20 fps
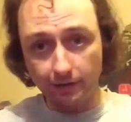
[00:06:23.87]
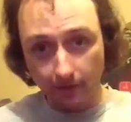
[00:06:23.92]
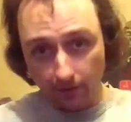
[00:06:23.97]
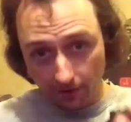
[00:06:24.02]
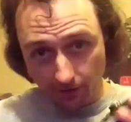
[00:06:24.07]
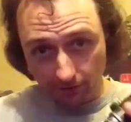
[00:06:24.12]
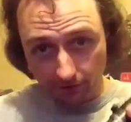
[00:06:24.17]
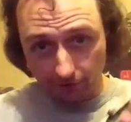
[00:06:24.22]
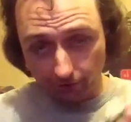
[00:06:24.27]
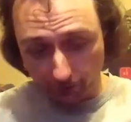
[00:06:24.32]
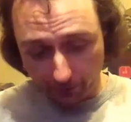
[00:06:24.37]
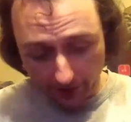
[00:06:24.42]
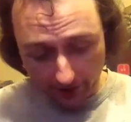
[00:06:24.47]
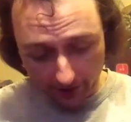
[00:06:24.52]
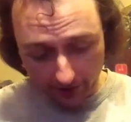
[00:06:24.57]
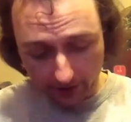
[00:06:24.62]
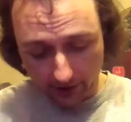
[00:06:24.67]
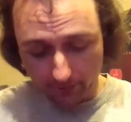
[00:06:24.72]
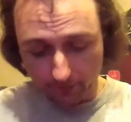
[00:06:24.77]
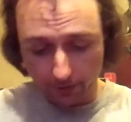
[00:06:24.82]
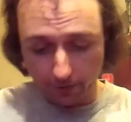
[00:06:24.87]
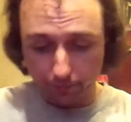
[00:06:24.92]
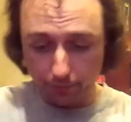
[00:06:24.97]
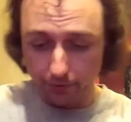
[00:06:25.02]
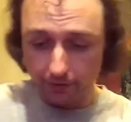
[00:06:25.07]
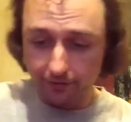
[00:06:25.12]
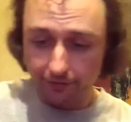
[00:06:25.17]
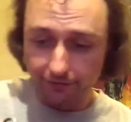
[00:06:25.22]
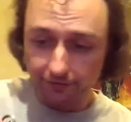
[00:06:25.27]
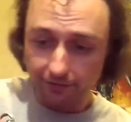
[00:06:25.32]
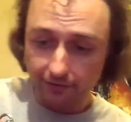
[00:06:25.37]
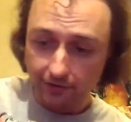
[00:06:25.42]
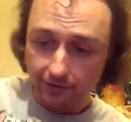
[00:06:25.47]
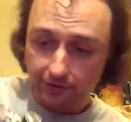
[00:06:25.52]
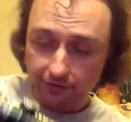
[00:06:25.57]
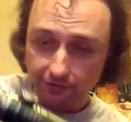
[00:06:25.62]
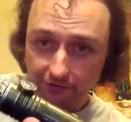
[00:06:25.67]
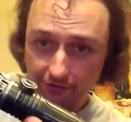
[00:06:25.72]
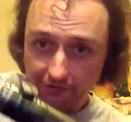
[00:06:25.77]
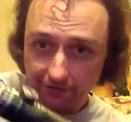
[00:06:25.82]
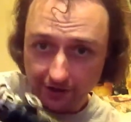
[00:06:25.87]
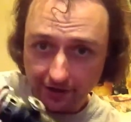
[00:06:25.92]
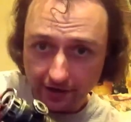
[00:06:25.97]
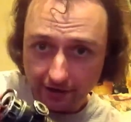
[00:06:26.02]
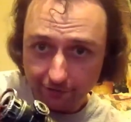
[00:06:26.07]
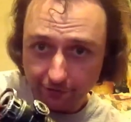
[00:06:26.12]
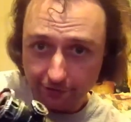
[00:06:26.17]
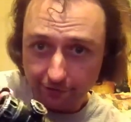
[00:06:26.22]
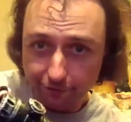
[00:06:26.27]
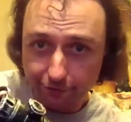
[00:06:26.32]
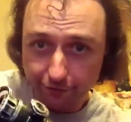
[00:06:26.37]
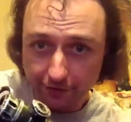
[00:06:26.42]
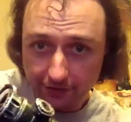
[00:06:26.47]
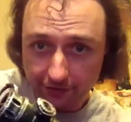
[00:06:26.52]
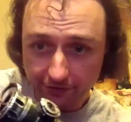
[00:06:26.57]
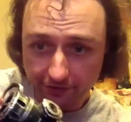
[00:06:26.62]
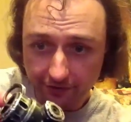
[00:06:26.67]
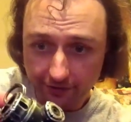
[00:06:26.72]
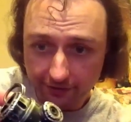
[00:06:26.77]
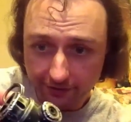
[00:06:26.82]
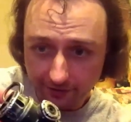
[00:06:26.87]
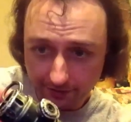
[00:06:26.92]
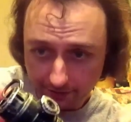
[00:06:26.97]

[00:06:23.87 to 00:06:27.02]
So what I came up with, since I have a vented